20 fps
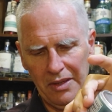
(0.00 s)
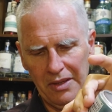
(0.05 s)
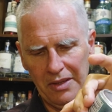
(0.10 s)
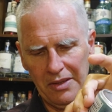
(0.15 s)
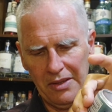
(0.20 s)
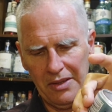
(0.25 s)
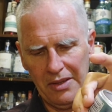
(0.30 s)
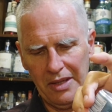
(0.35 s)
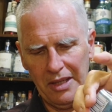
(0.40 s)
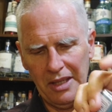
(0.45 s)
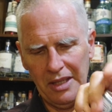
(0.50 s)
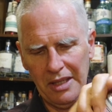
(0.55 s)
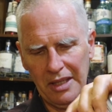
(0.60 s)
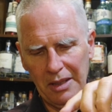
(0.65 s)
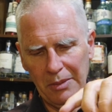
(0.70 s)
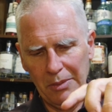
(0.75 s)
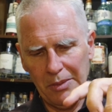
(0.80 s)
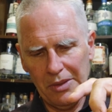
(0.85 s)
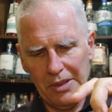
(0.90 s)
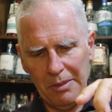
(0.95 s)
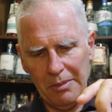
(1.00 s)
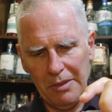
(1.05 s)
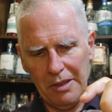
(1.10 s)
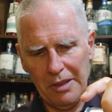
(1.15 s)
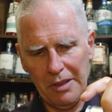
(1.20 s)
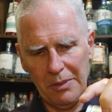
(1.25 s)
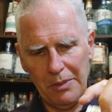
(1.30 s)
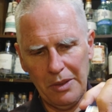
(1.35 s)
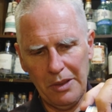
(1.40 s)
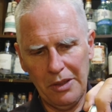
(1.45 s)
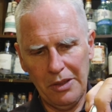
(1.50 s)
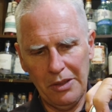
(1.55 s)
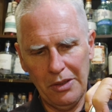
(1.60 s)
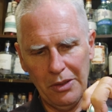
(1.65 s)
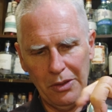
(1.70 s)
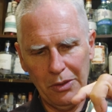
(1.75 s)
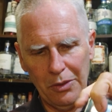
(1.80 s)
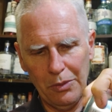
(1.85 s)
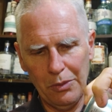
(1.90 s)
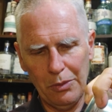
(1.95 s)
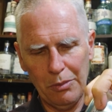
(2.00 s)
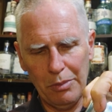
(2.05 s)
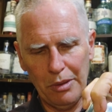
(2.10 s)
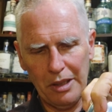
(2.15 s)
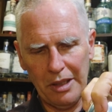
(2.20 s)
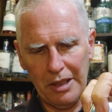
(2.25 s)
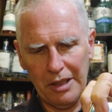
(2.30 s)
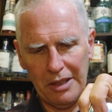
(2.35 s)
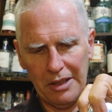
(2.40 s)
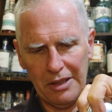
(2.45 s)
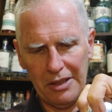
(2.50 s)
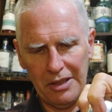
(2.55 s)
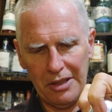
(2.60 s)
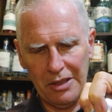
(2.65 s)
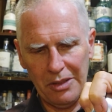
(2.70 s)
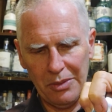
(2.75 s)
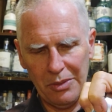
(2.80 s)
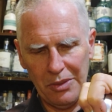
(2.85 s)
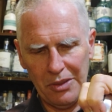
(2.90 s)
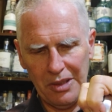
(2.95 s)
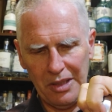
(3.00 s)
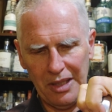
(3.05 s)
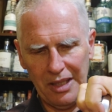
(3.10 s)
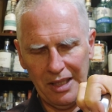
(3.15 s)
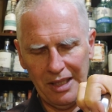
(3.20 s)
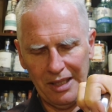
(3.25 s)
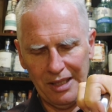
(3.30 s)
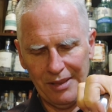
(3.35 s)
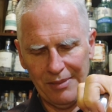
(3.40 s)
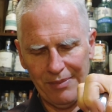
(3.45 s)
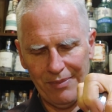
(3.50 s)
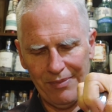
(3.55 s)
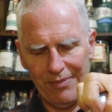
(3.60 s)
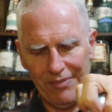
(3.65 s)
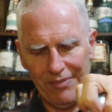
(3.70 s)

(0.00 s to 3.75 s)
Let's thin it out with something that we know will bring out the citrus in it.